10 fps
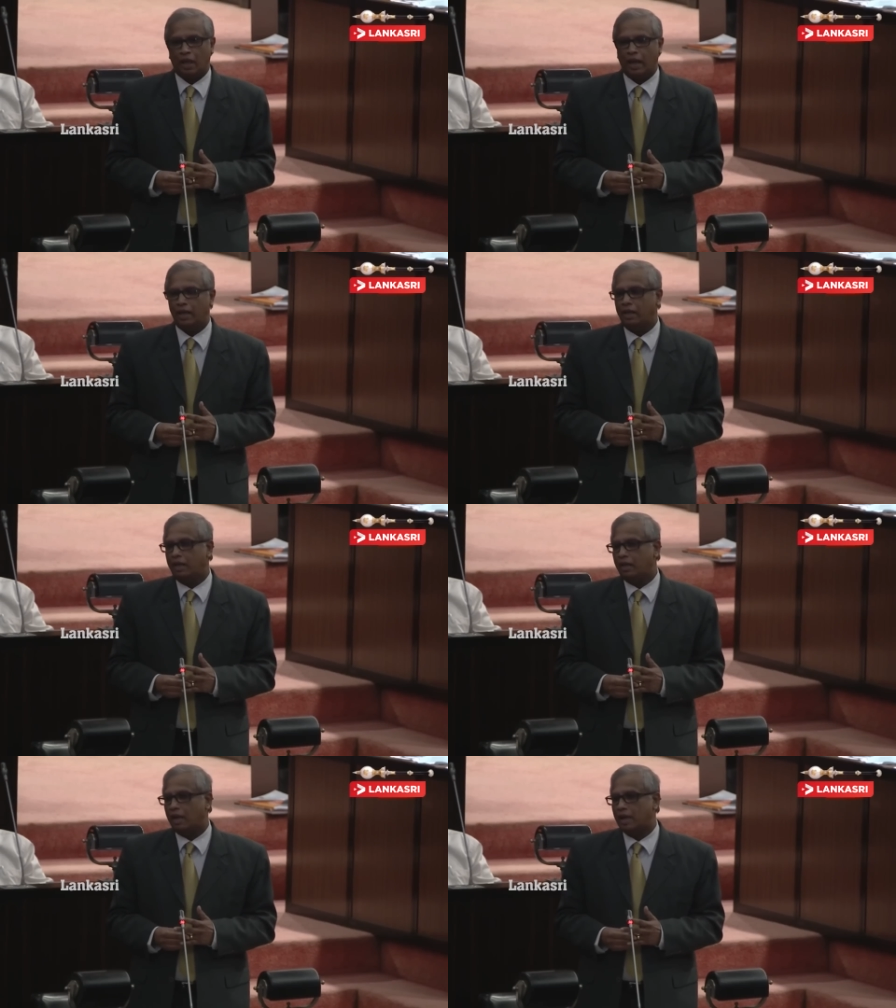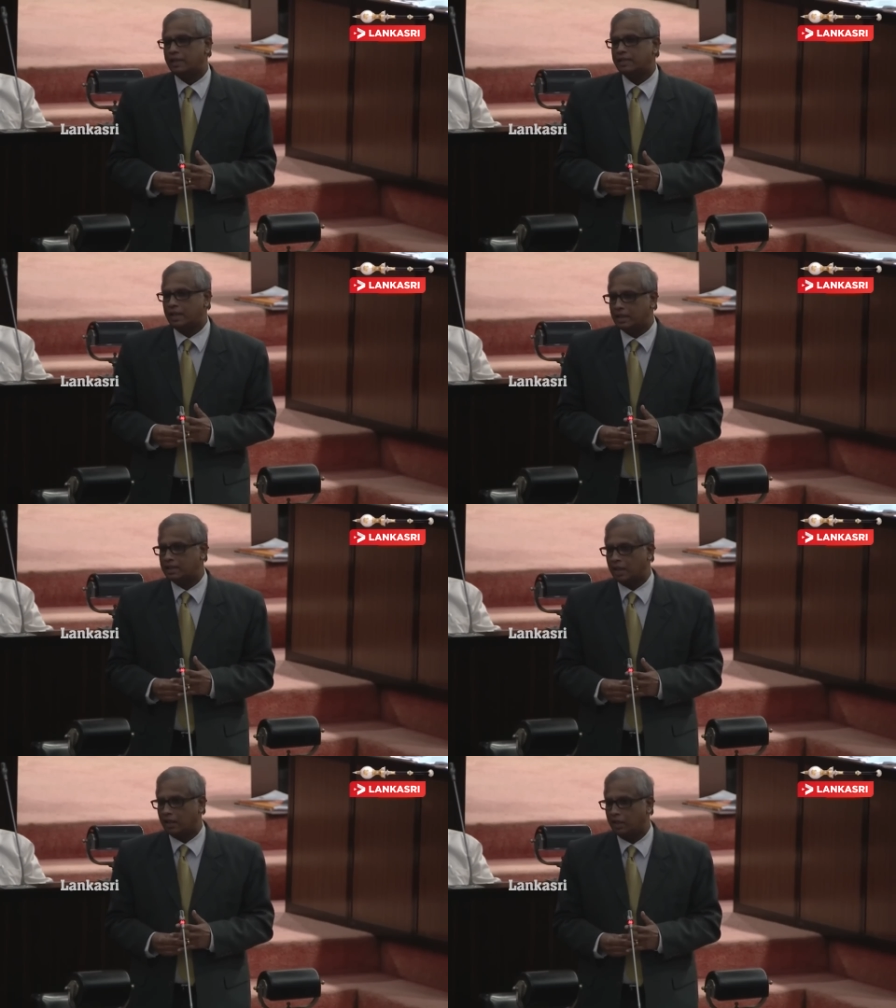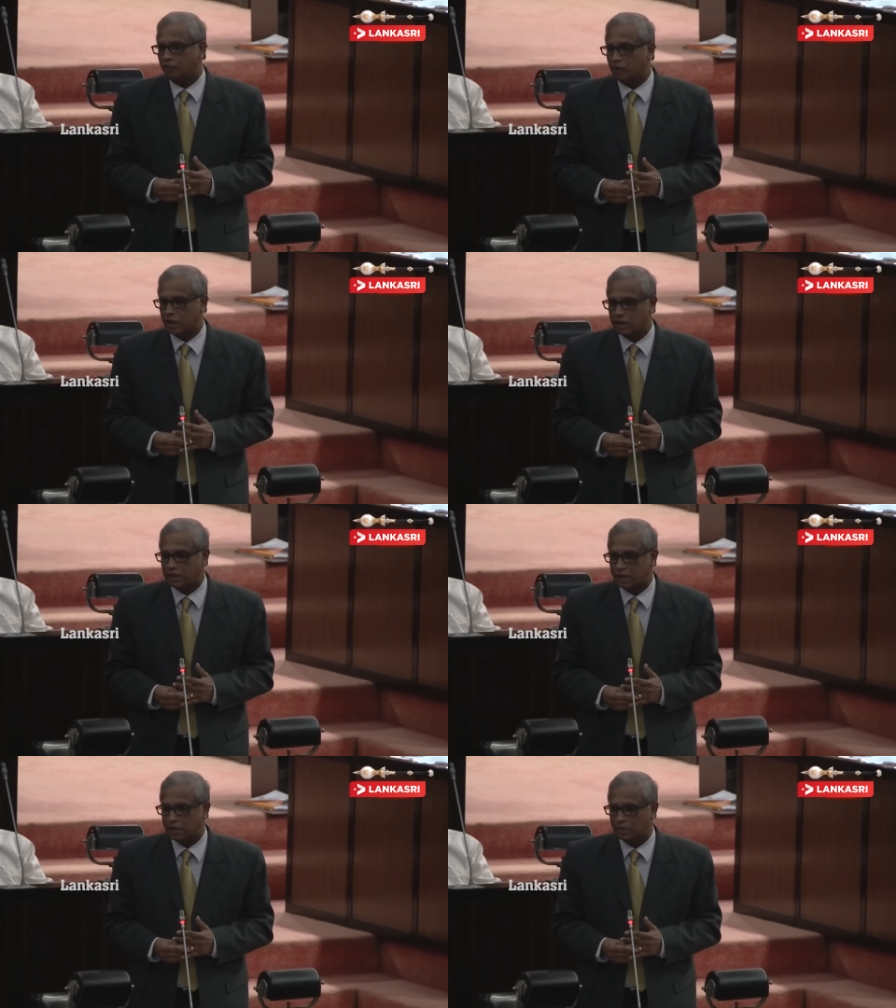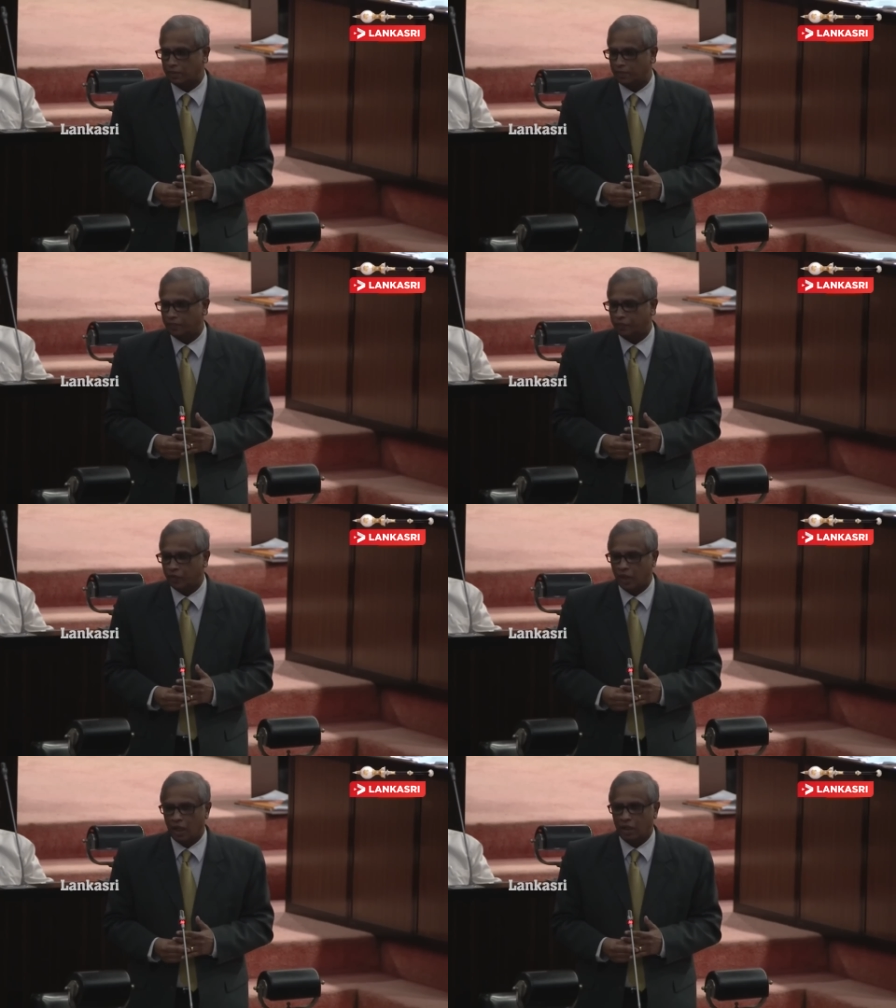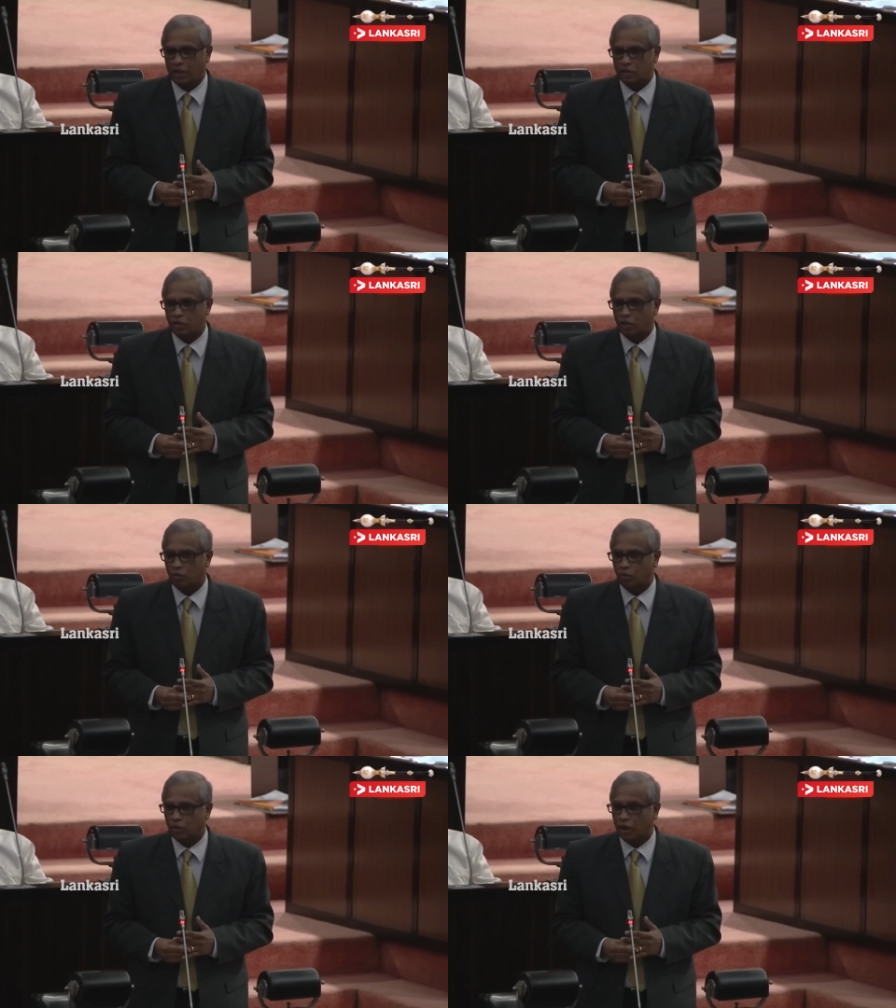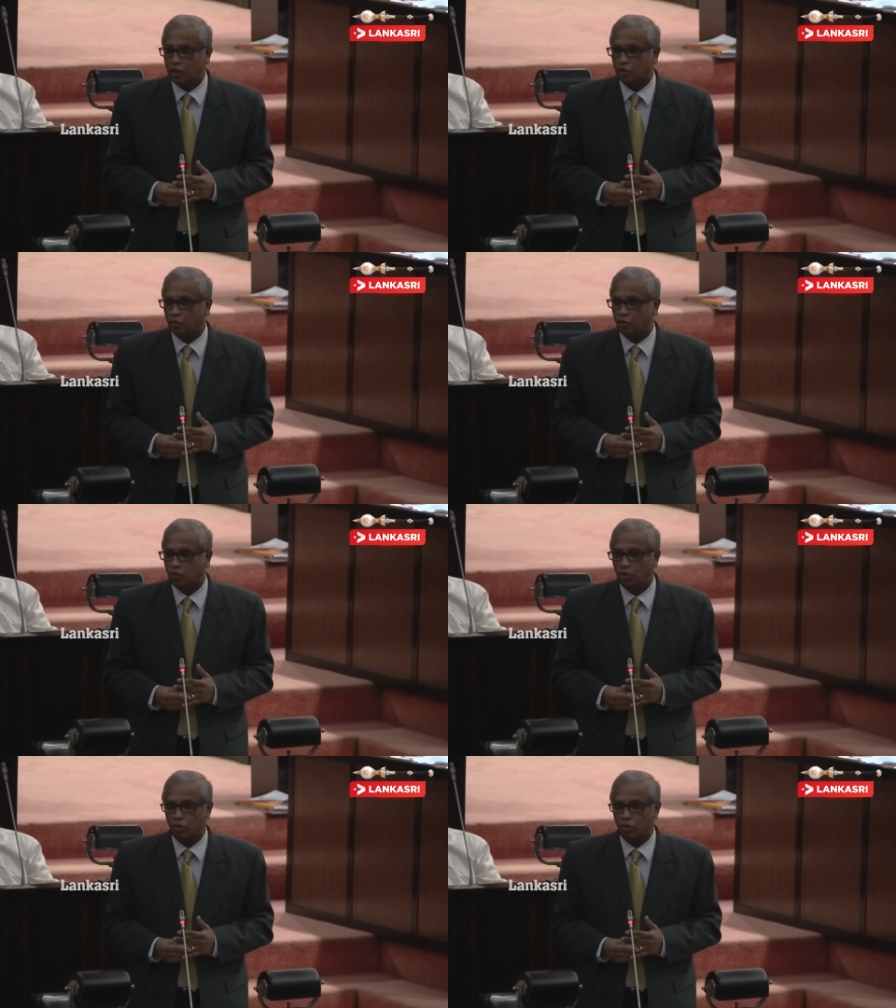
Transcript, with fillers: and are still struggling for justice. And that's not a good thing to